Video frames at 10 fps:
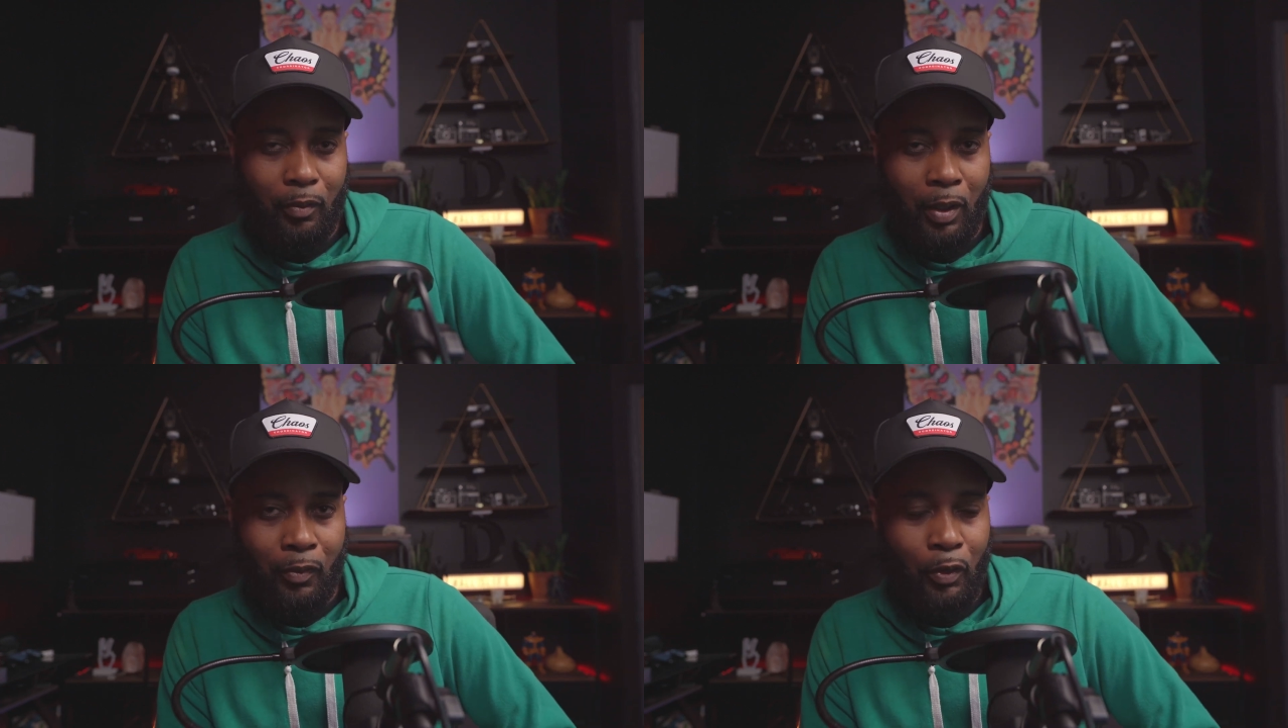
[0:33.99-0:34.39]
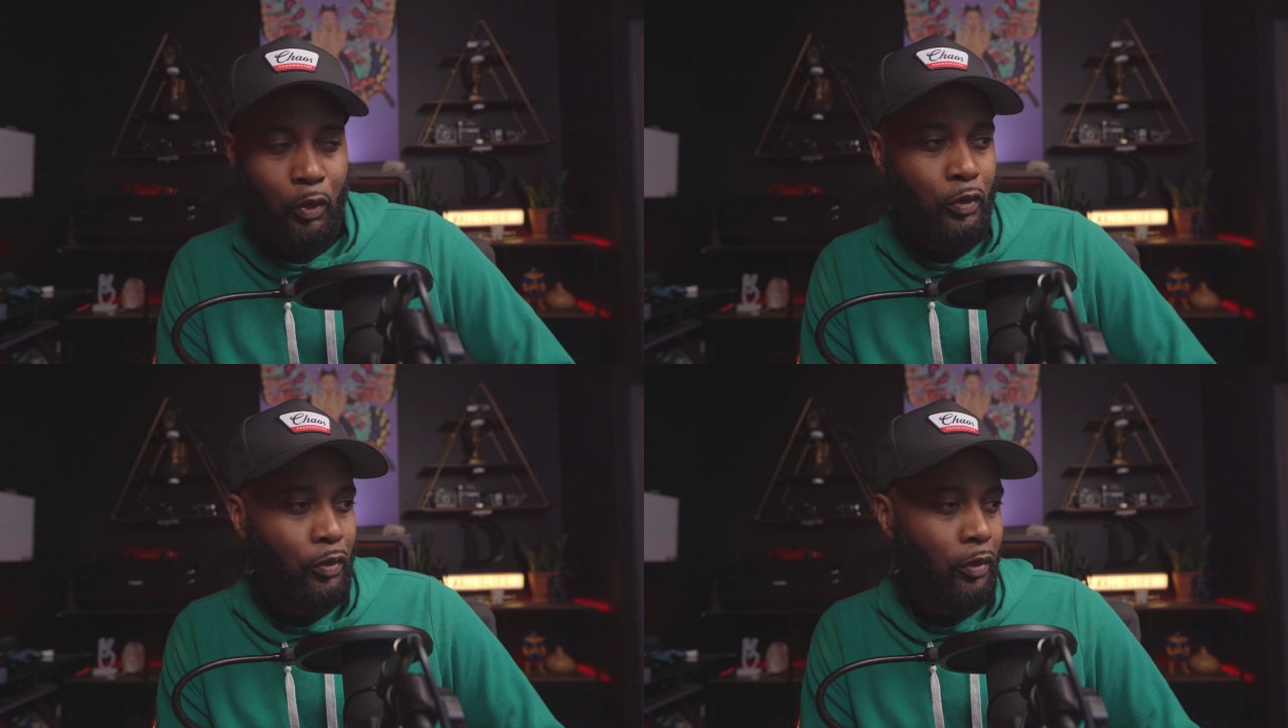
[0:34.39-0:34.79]
my
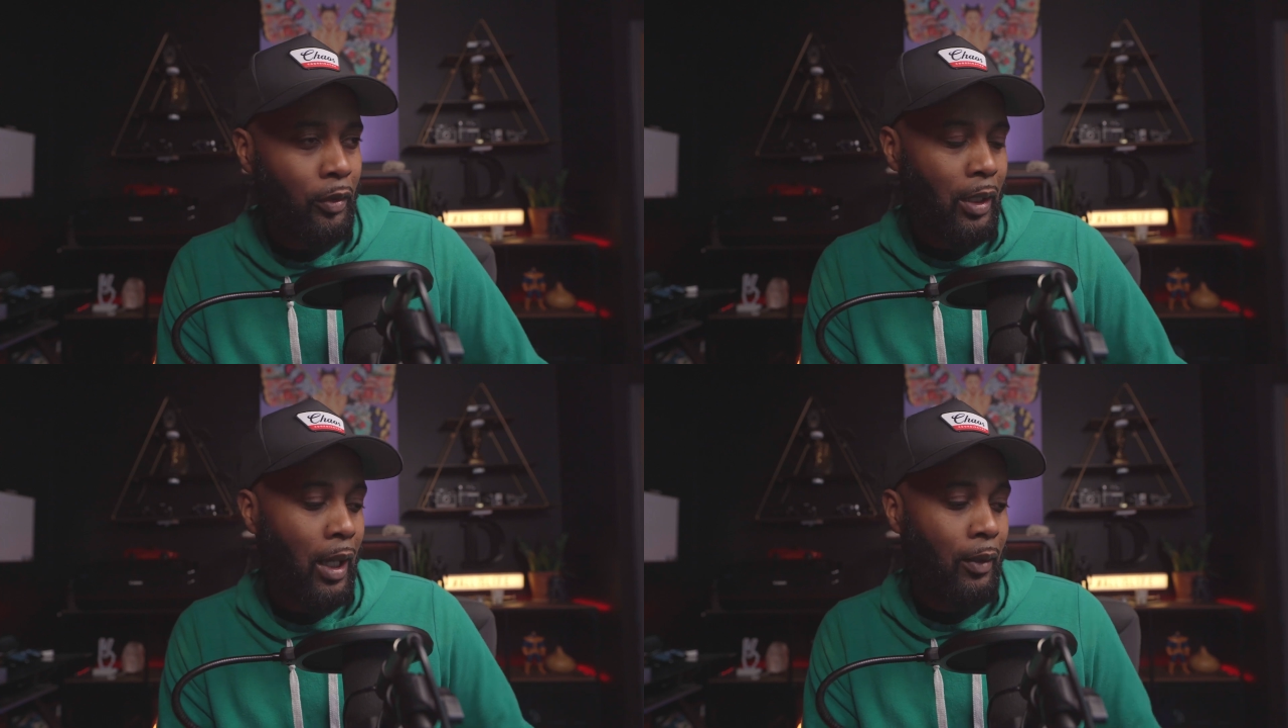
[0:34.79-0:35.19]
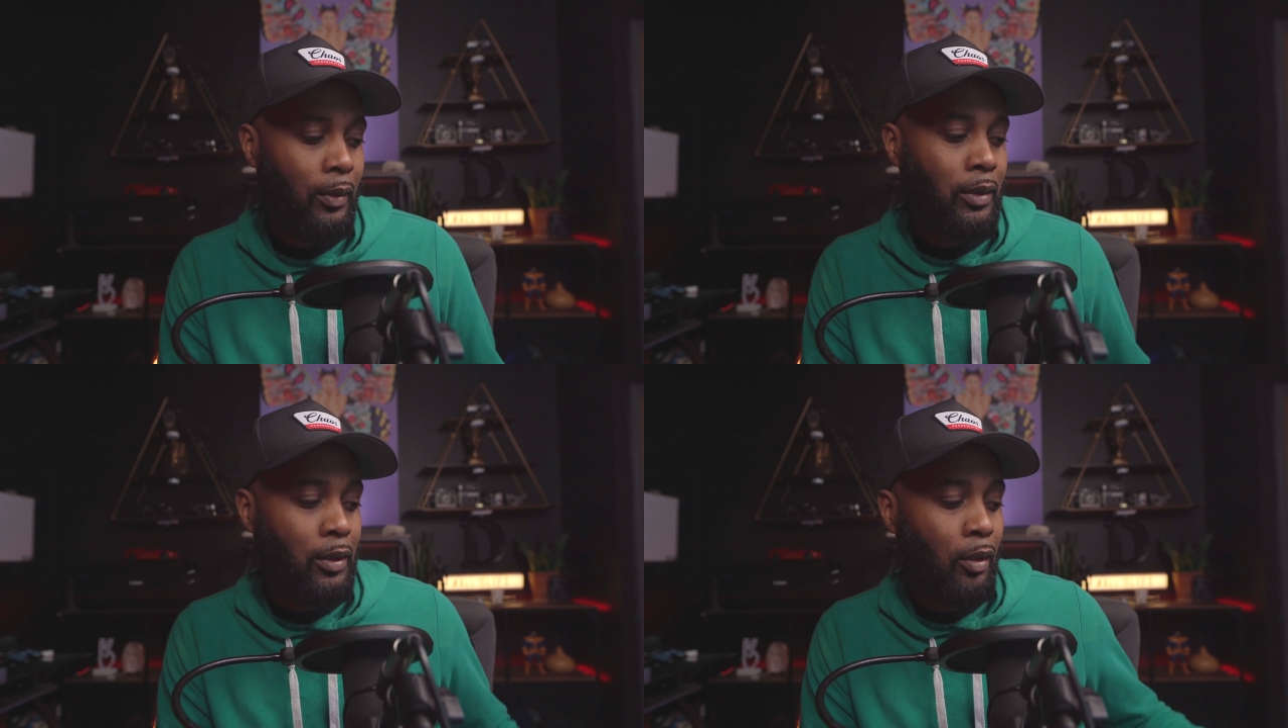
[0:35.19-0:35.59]
photos for a
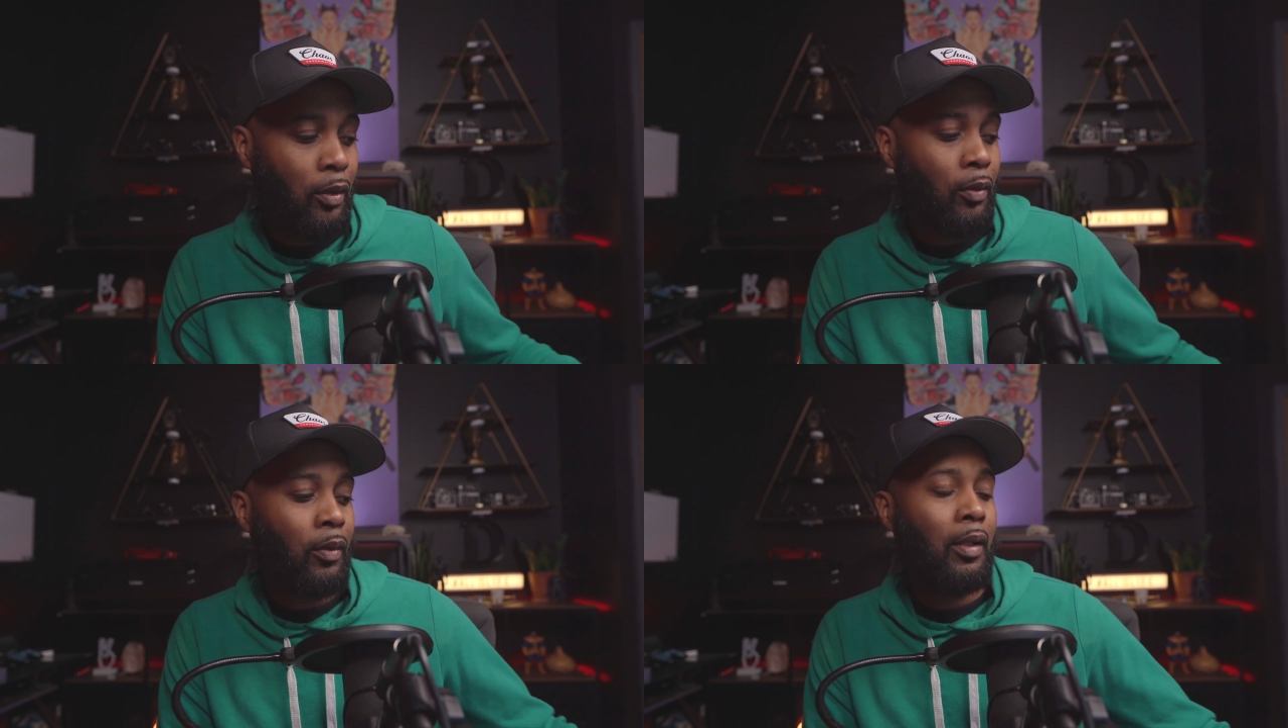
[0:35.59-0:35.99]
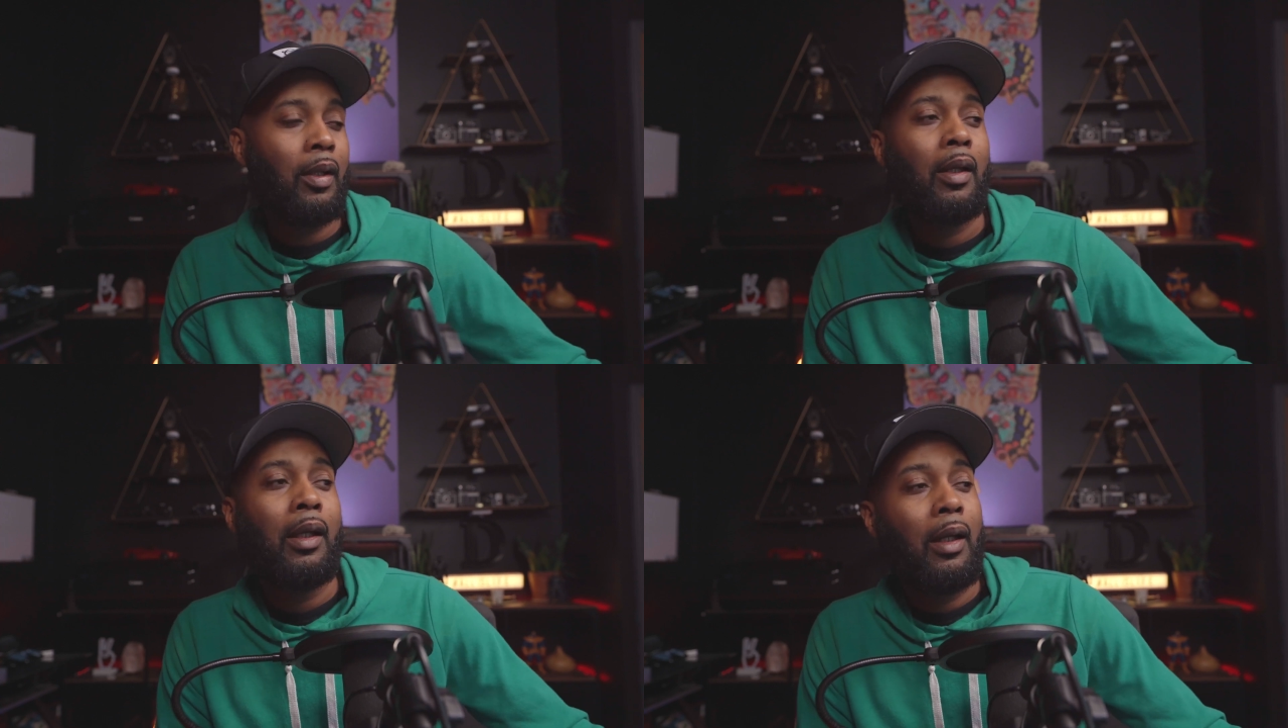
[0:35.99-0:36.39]
gallery? So
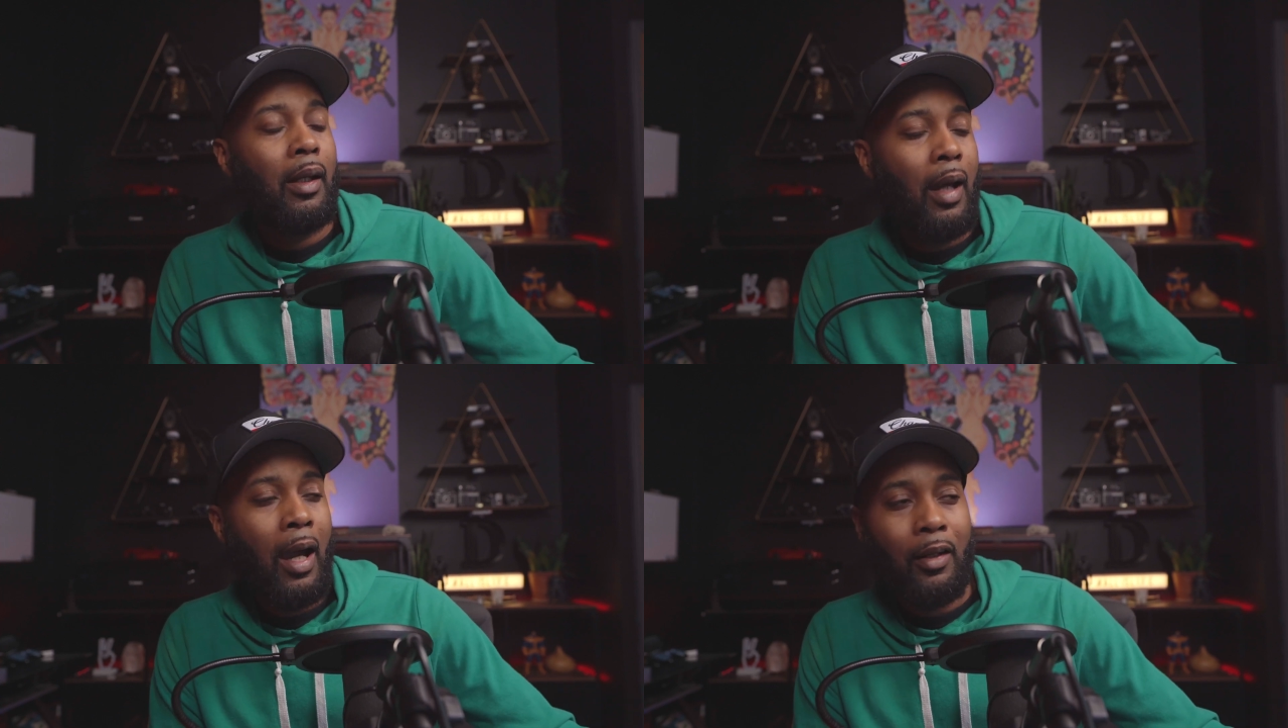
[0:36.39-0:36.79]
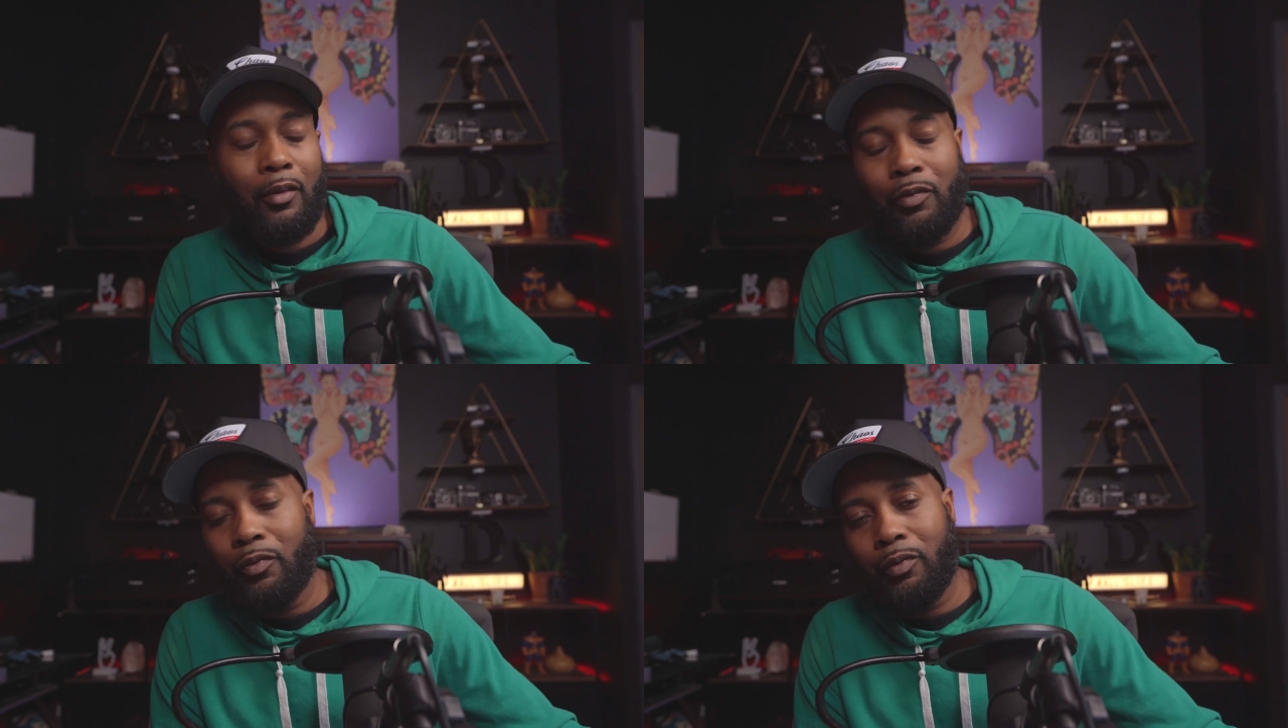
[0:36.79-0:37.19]
out of